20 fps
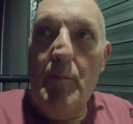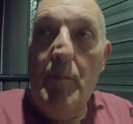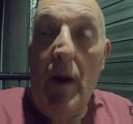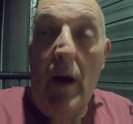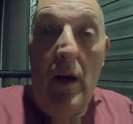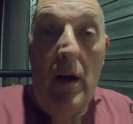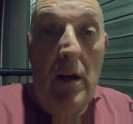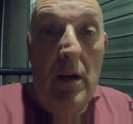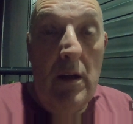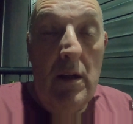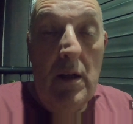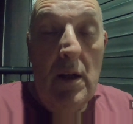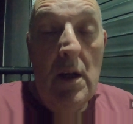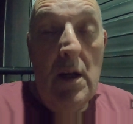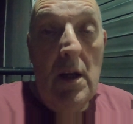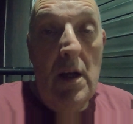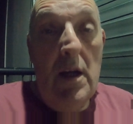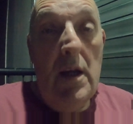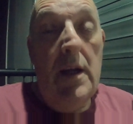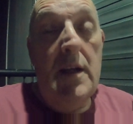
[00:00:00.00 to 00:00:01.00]
but
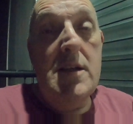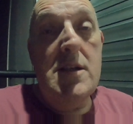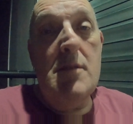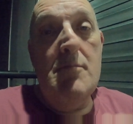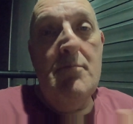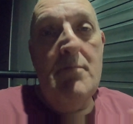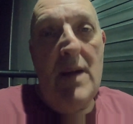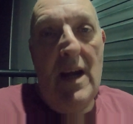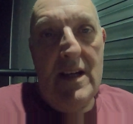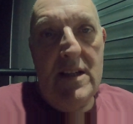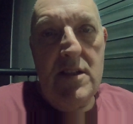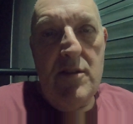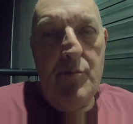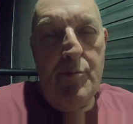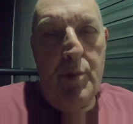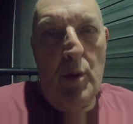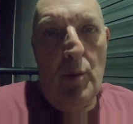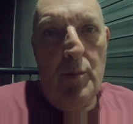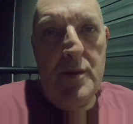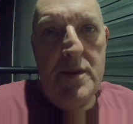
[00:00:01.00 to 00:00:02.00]
it's a massive
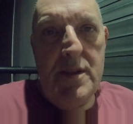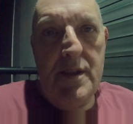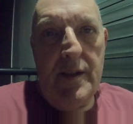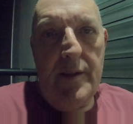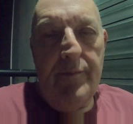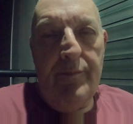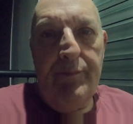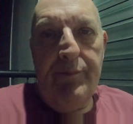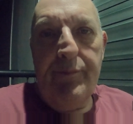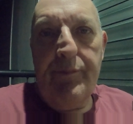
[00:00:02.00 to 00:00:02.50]
property.